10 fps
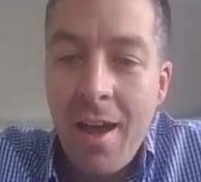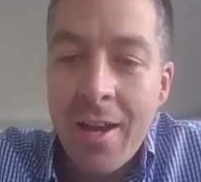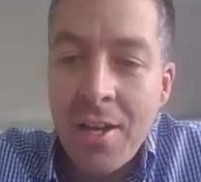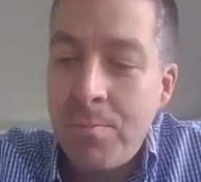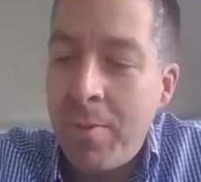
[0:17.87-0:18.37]

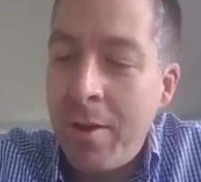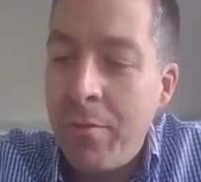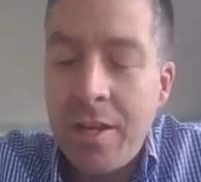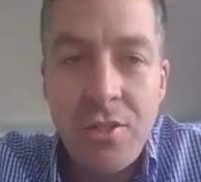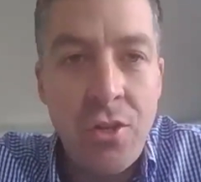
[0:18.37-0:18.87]
I guess
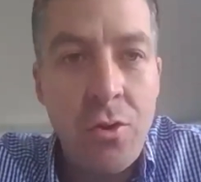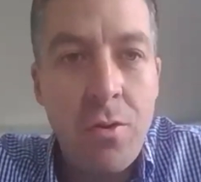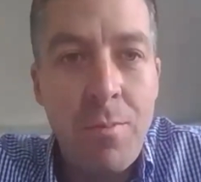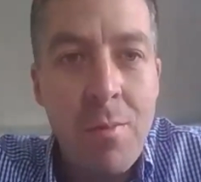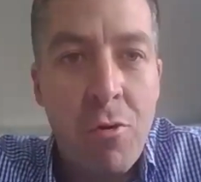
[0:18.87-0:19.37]
pivoting
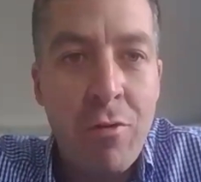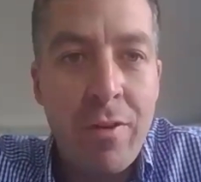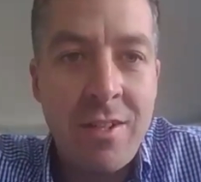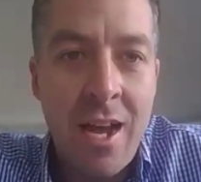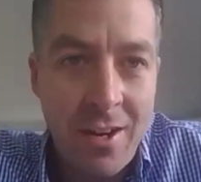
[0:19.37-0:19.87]
to a bit more of
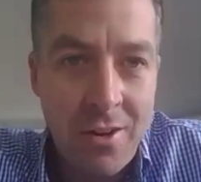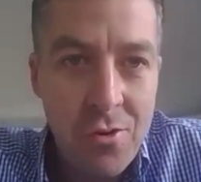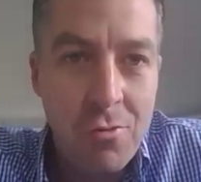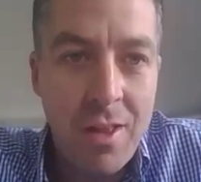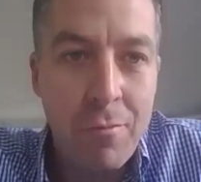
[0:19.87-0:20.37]
a
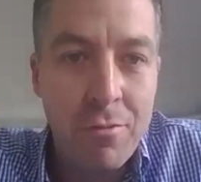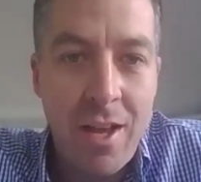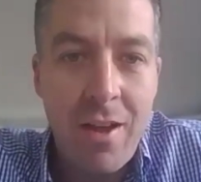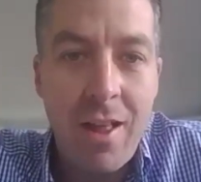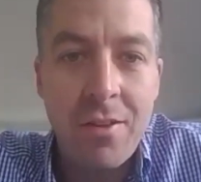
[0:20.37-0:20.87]
tactical level
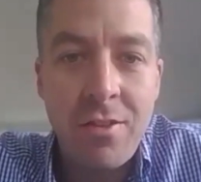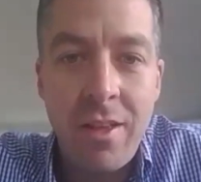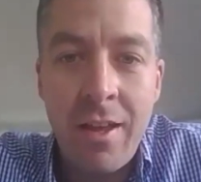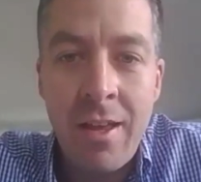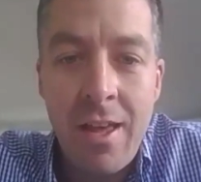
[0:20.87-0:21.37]
now,
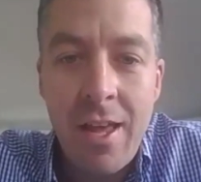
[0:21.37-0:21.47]
Alistair,